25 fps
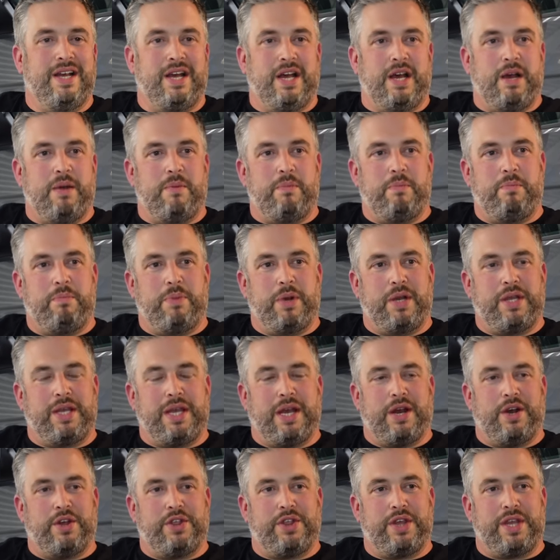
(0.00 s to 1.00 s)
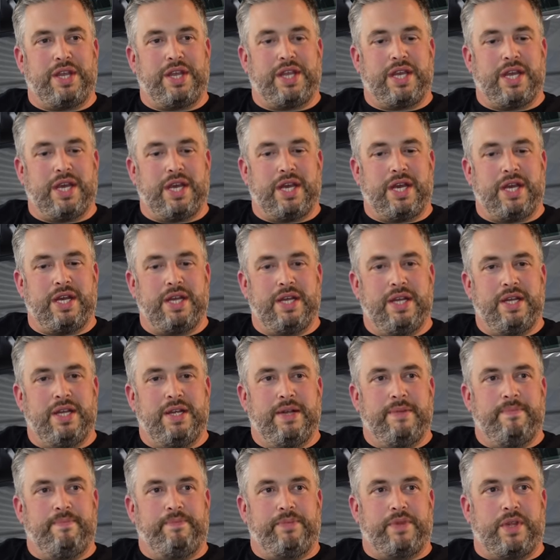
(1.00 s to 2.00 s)
I think I
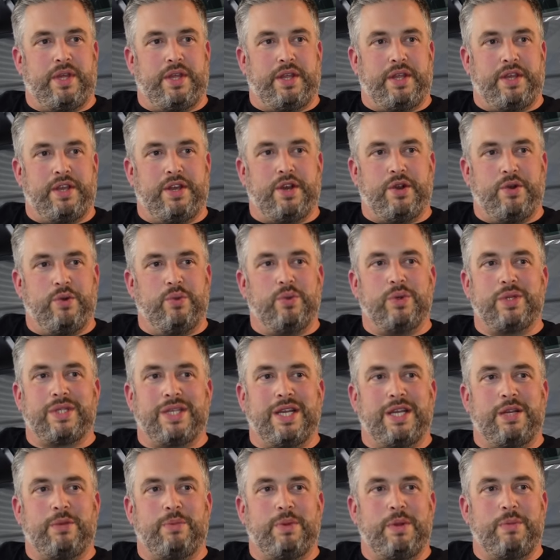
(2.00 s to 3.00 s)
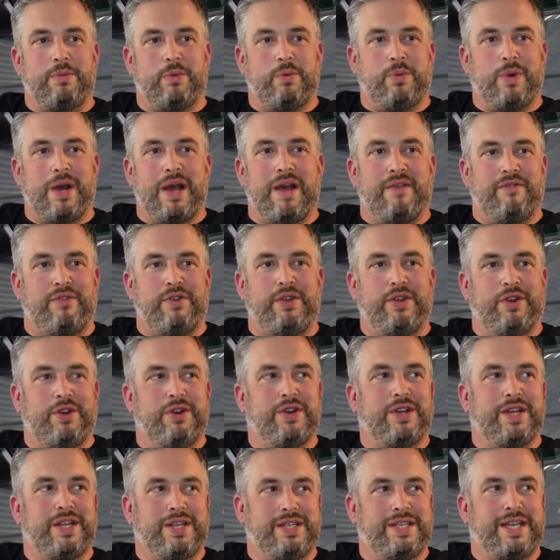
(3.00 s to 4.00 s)
always say to people, whatever you're
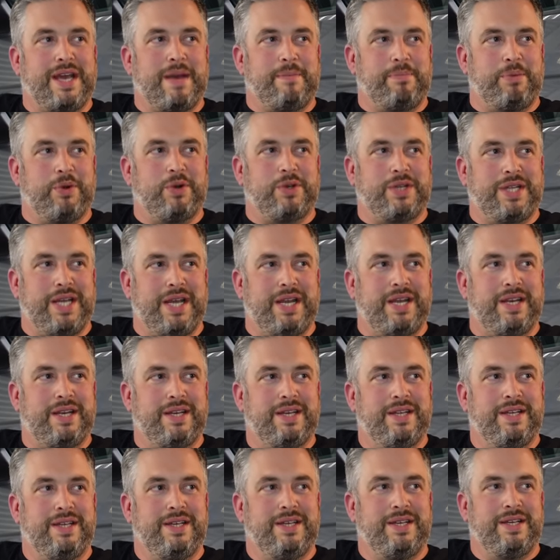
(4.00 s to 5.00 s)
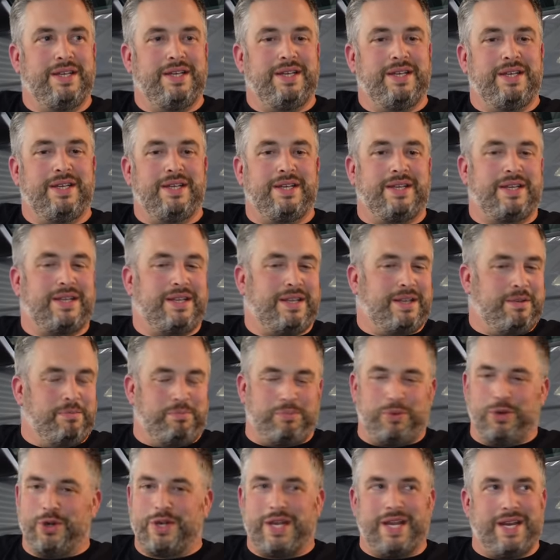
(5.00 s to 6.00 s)
looking to get booked in,
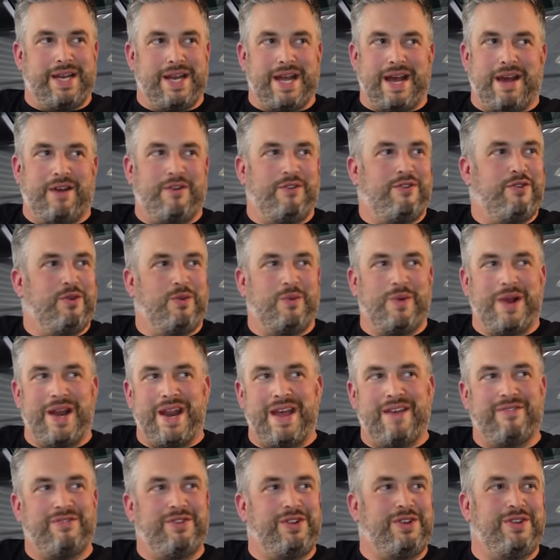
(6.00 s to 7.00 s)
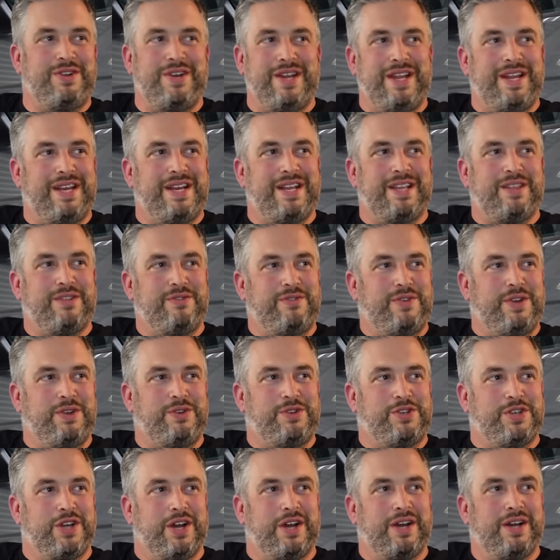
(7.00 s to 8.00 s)
book it now for whenever you need it in the
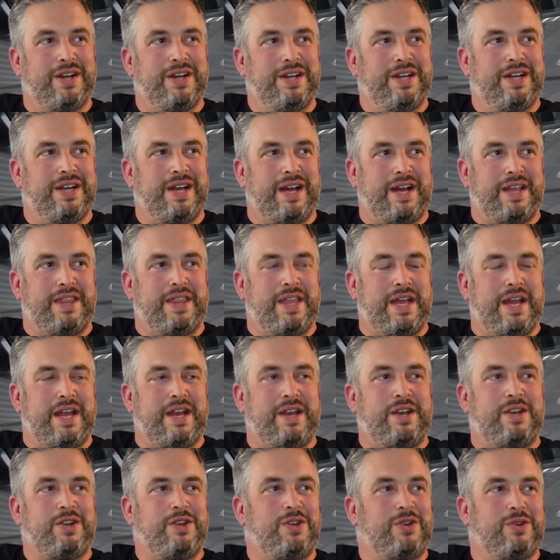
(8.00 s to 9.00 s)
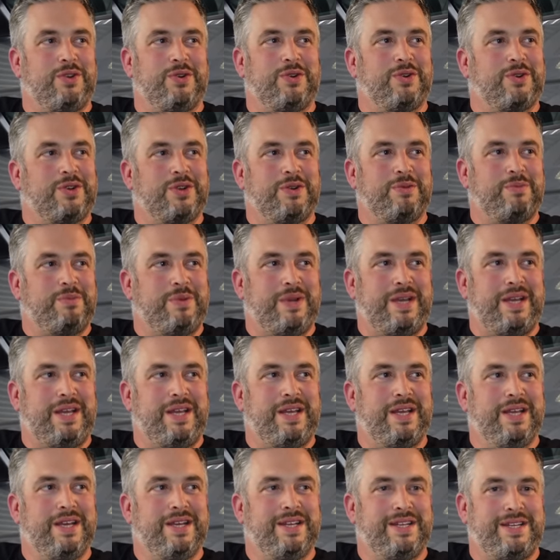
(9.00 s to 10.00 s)
future, and then you're not going to
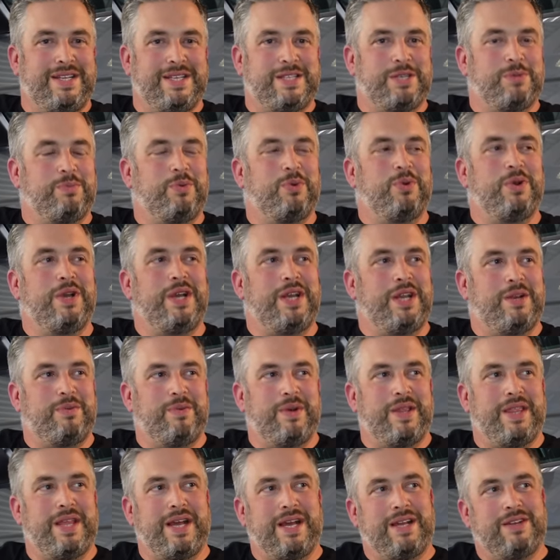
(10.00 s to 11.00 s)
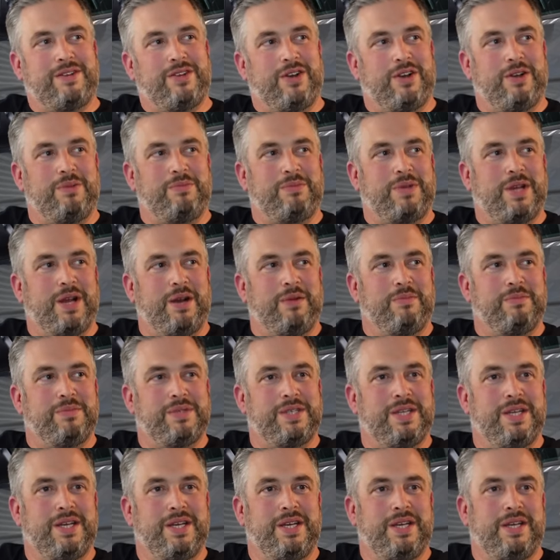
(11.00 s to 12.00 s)
be disappointed when that time
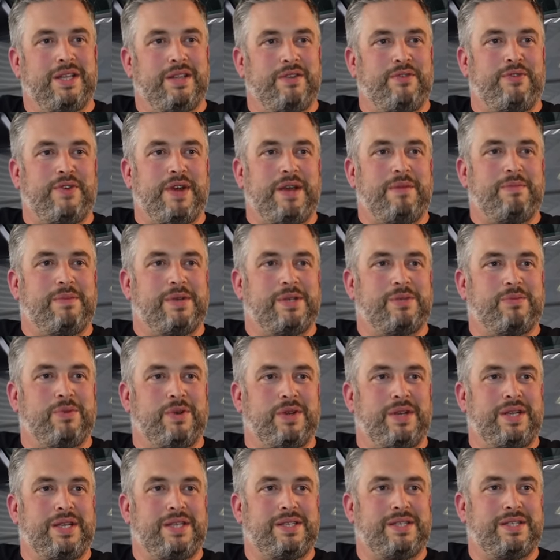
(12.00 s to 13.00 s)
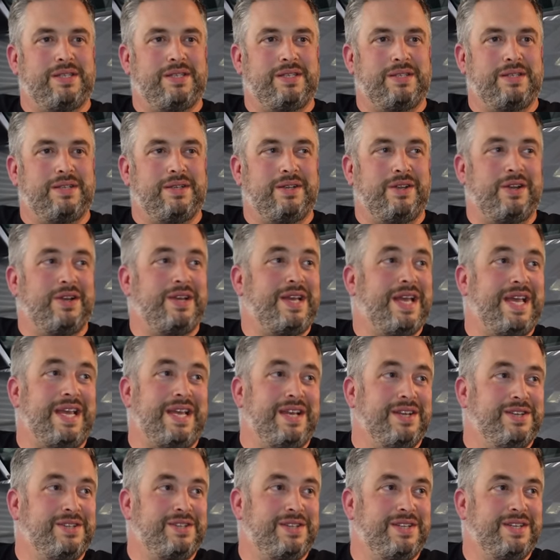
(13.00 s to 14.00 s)
comes. The famous one is like
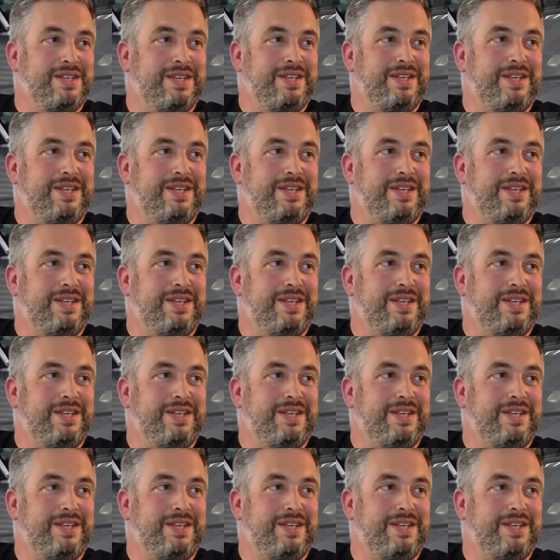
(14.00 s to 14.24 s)
heaters.